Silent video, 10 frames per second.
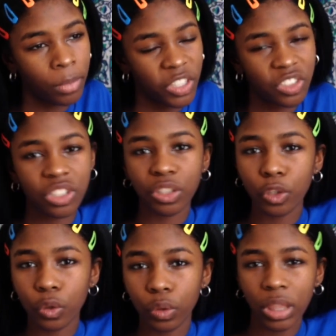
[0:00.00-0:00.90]
It's just
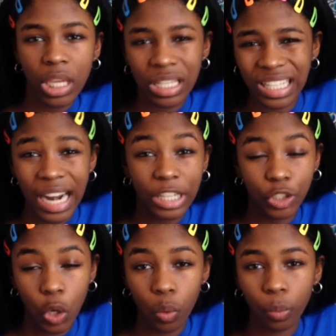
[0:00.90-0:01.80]
little things that I
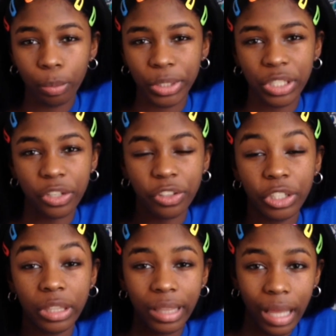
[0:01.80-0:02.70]
don't
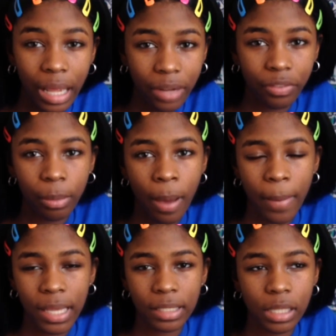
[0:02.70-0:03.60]
particularly love about
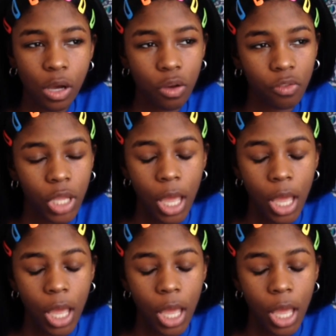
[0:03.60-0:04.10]
myself.